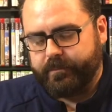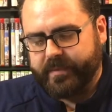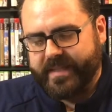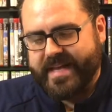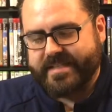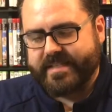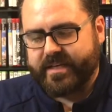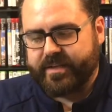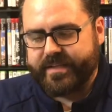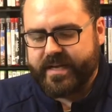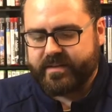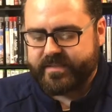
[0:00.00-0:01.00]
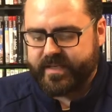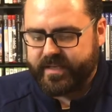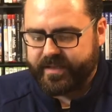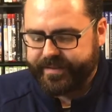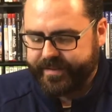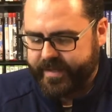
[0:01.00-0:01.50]
plastic on the outside
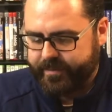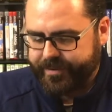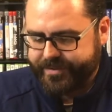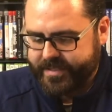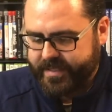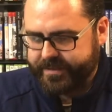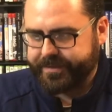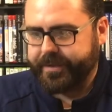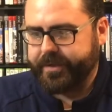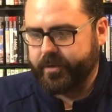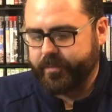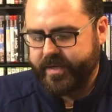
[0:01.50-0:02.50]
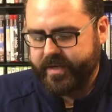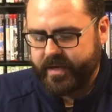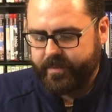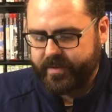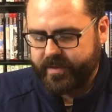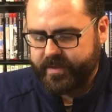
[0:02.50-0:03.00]
of the label's a little beat
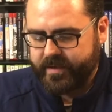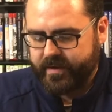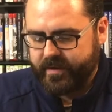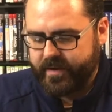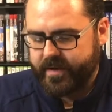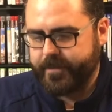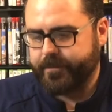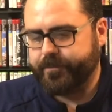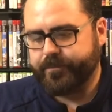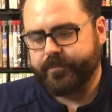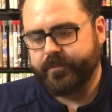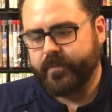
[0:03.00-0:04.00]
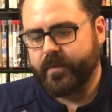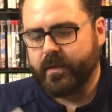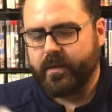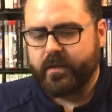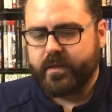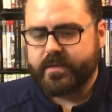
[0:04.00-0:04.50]
up, and the cart
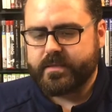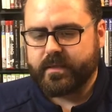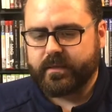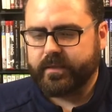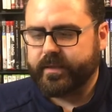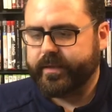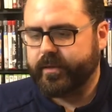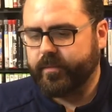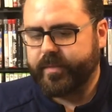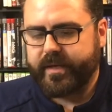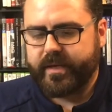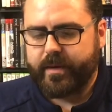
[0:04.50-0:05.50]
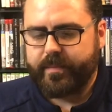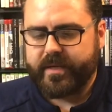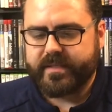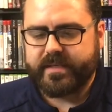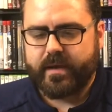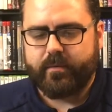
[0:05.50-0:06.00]
is a little beat up, and
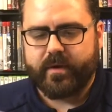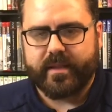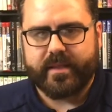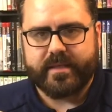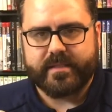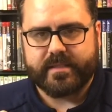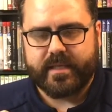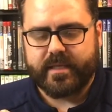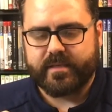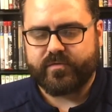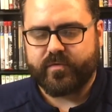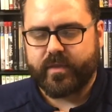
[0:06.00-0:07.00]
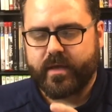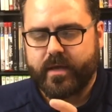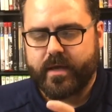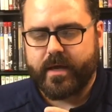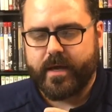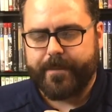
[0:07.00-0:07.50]
it's got one of these things for the